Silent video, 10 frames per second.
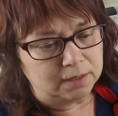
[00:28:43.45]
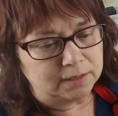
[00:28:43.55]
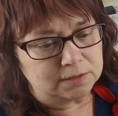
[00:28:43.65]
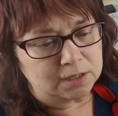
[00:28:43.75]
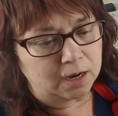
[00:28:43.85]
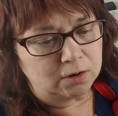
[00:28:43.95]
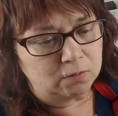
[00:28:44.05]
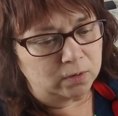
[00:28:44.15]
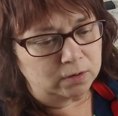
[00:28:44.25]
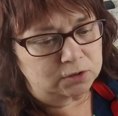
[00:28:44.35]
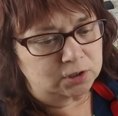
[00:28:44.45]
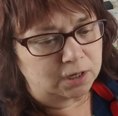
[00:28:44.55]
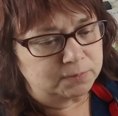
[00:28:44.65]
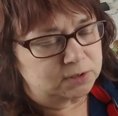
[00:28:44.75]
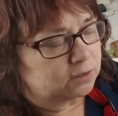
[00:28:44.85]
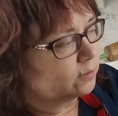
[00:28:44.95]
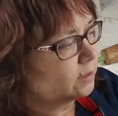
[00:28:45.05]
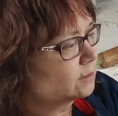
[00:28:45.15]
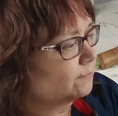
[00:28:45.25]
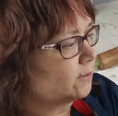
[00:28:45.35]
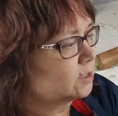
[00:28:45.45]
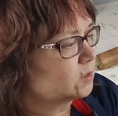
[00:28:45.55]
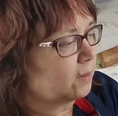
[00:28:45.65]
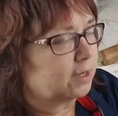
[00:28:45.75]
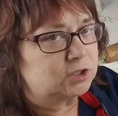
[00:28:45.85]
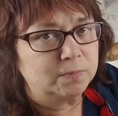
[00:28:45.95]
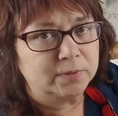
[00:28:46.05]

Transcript: entire workshop, so it's very splotchy,